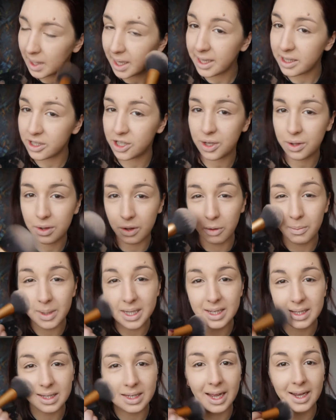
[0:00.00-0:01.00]
Itch your thumb
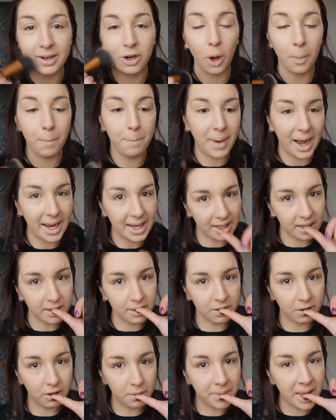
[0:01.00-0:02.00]
instead, or bite your
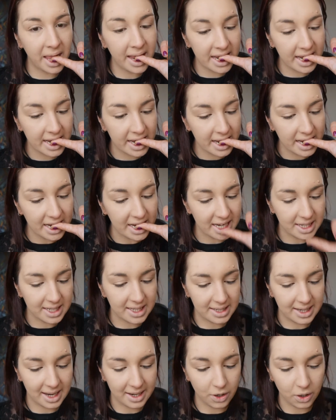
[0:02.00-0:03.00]
thumb
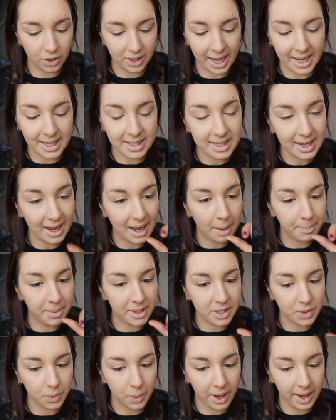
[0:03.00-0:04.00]
instead, or get into
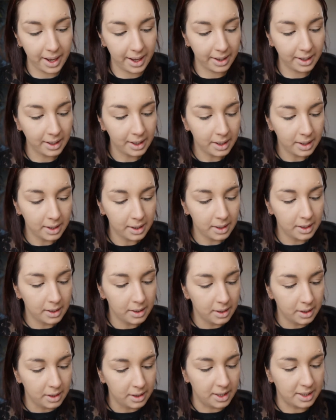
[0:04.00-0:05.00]
habits where
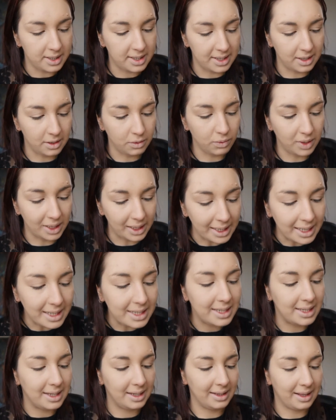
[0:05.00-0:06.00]
you're still
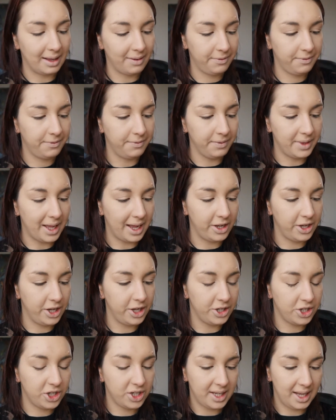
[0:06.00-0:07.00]
releasing that
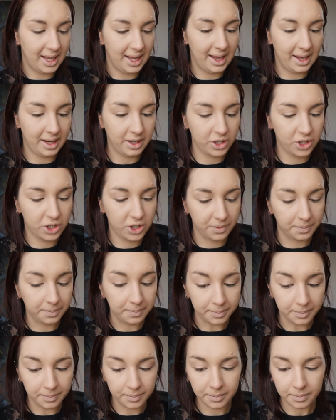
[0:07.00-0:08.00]
urge to itch,
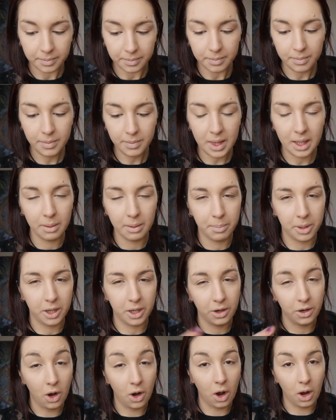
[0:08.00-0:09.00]
but
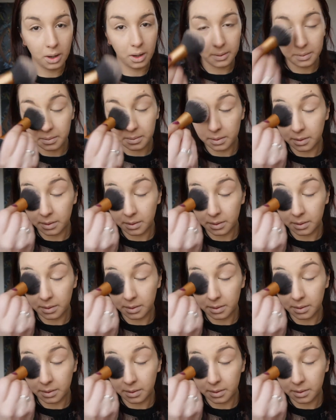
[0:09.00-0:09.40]
you're not.